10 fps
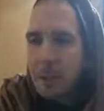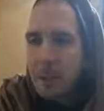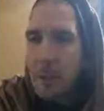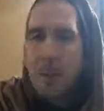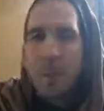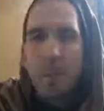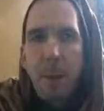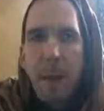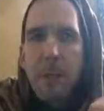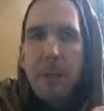We must
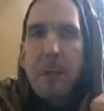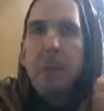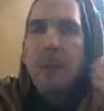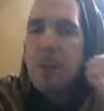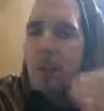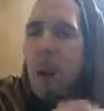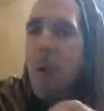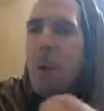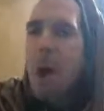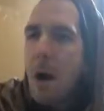plant it into
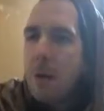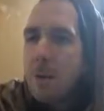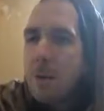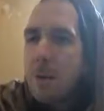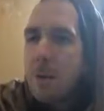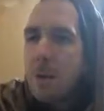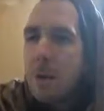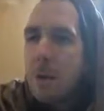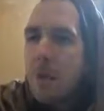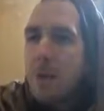our hearts.
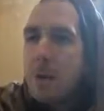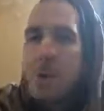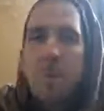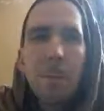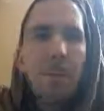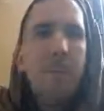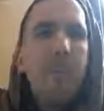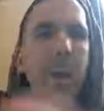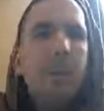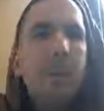The spiritual
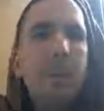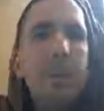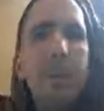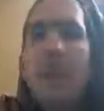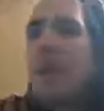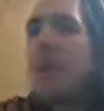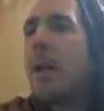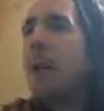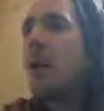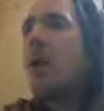master is
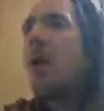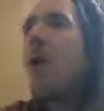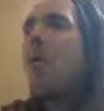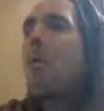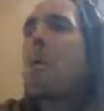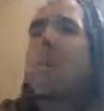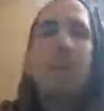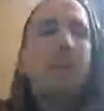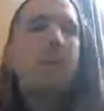initiating the whole world.